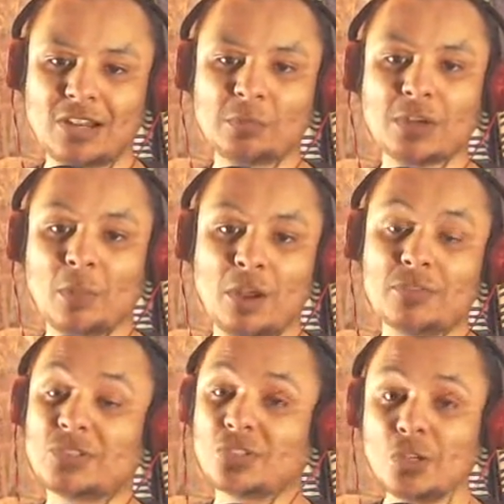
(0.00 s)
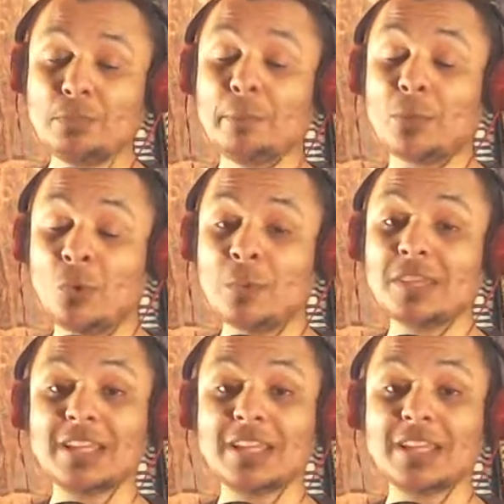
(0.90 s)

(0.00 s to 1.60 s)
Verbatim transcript: I'm like, I'm either super bored with the